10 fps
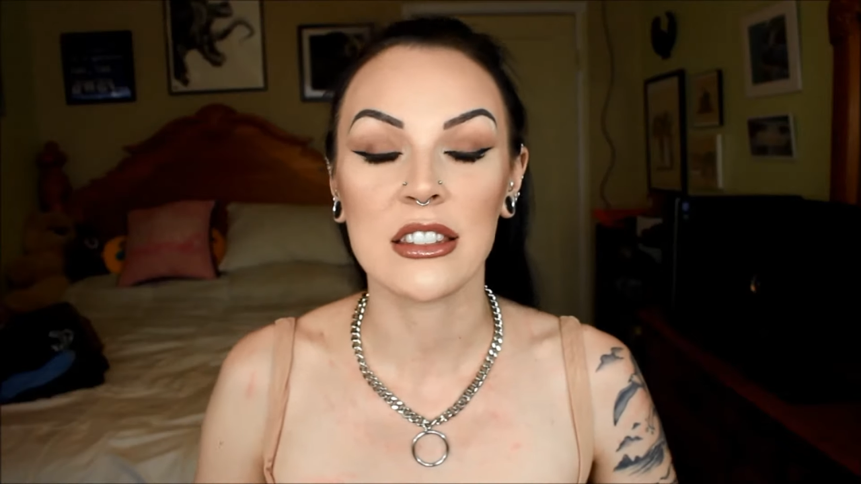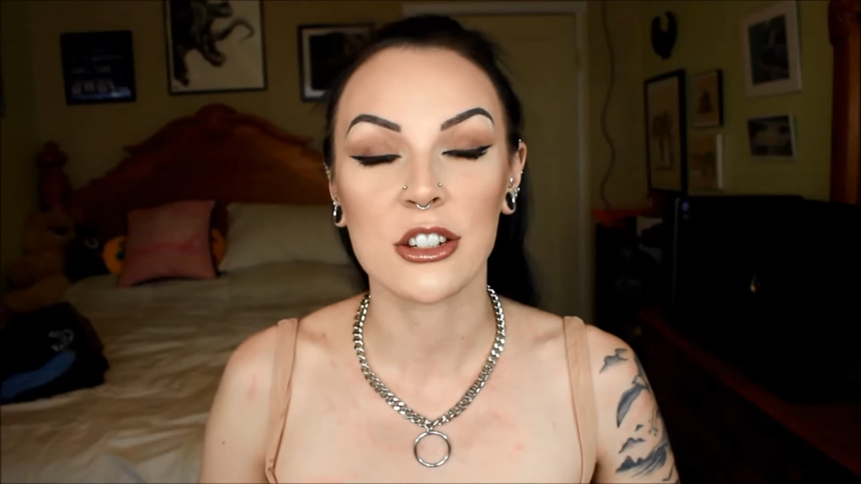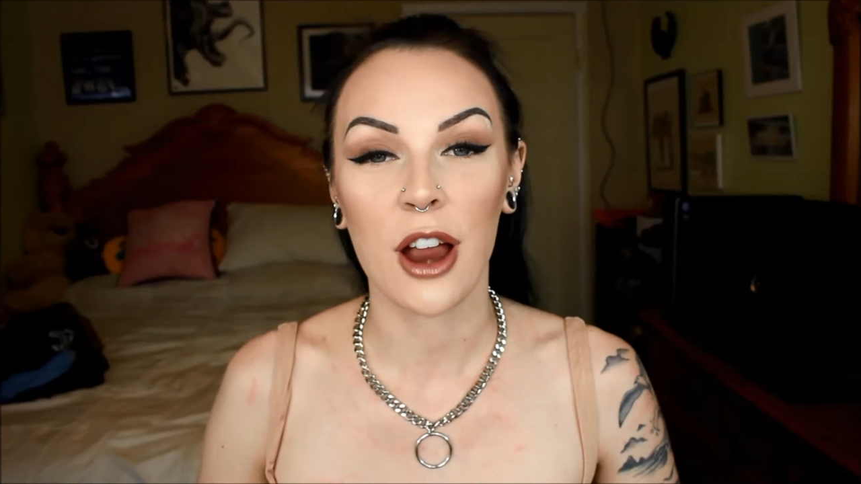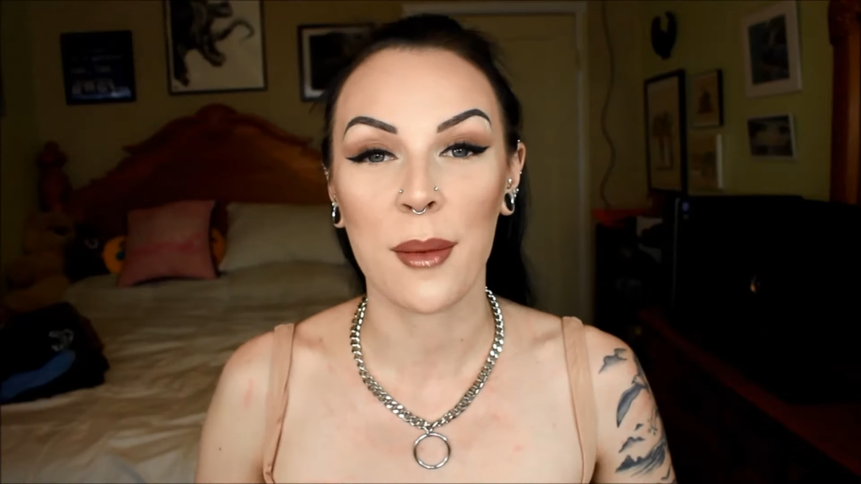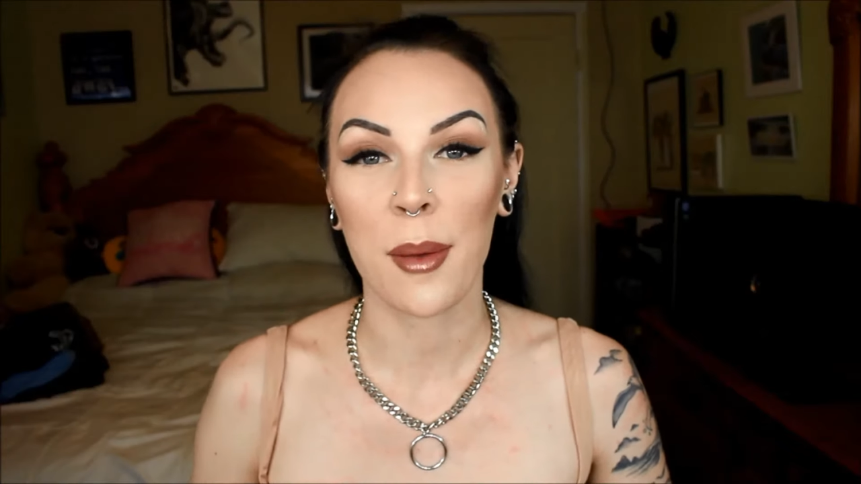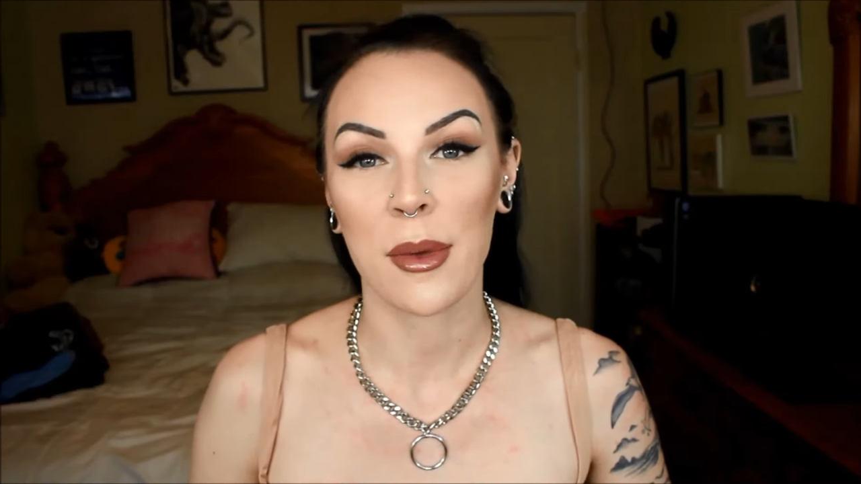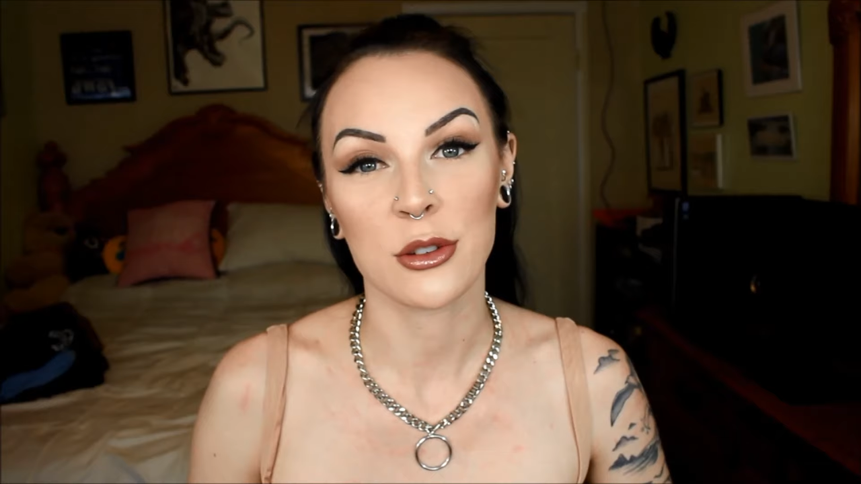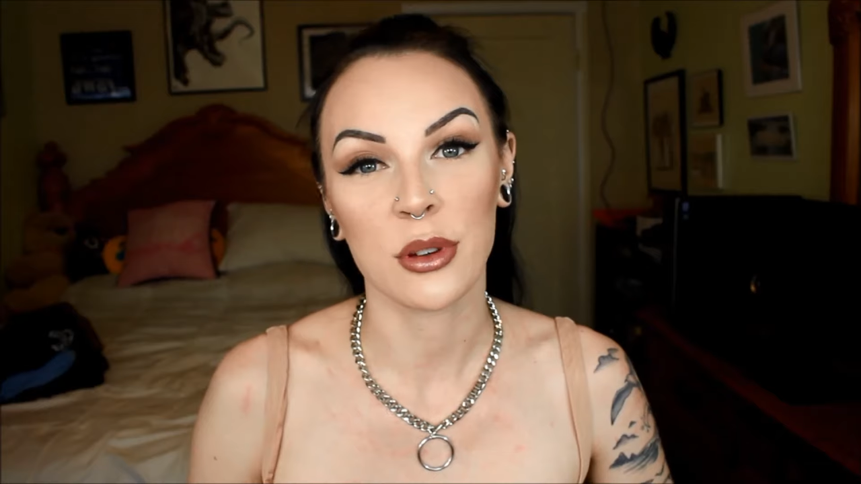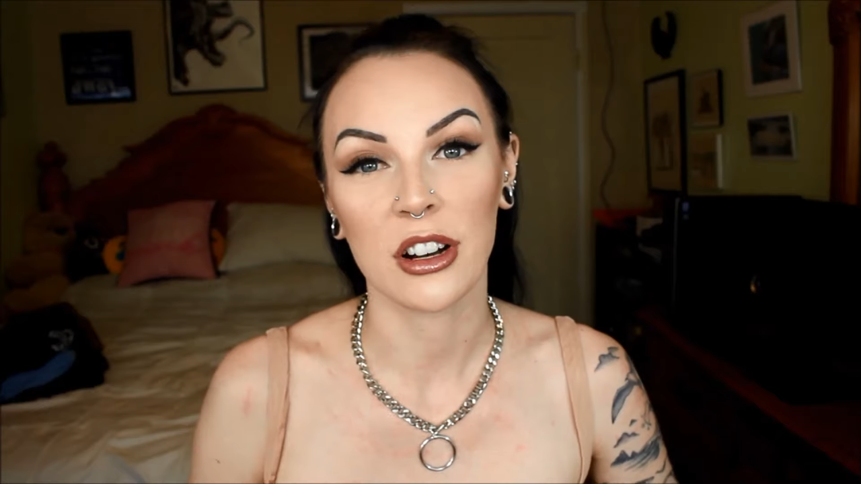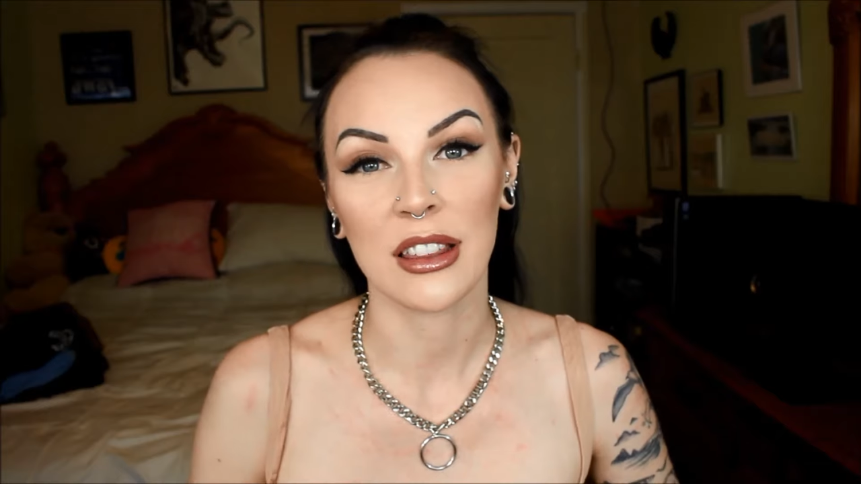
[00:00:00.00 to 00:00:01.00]
Instagram and my
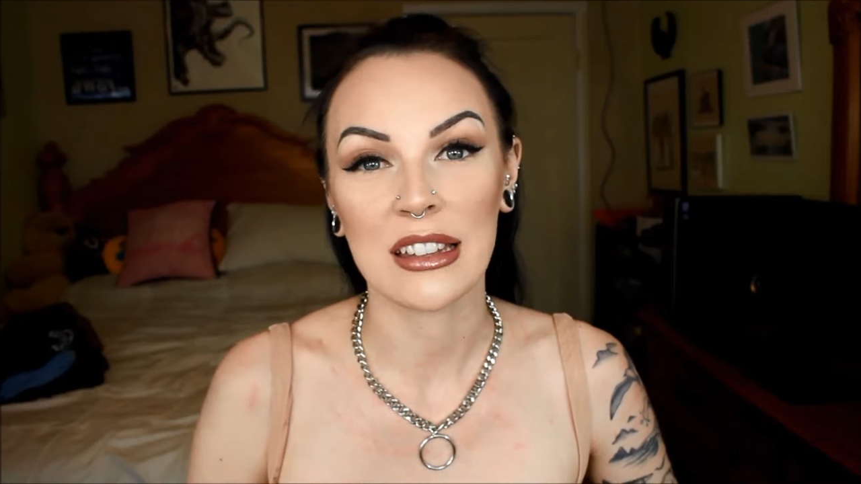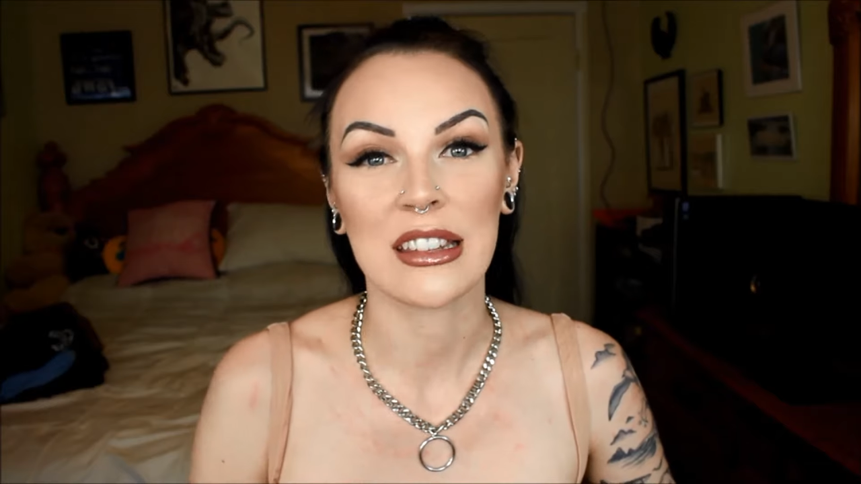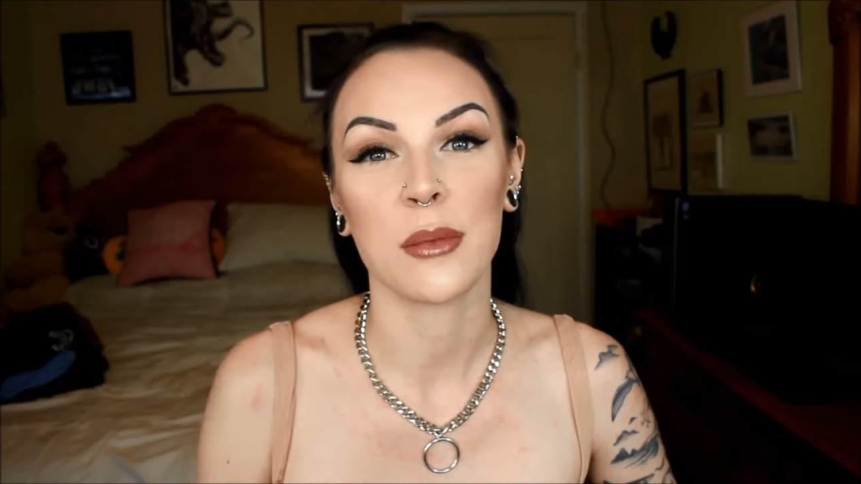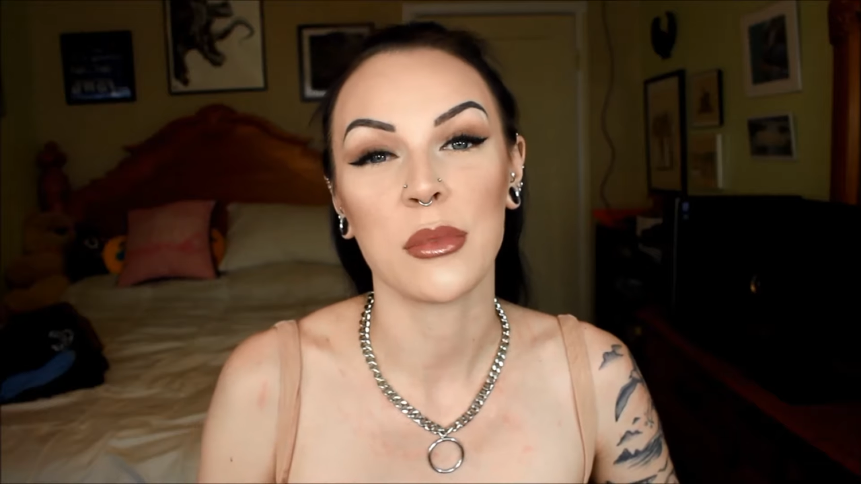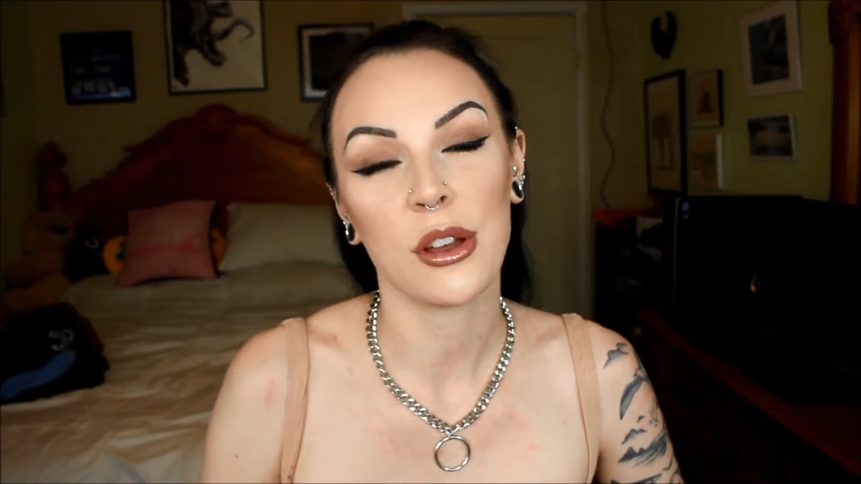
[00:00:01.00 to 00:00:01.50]
Twitter linked down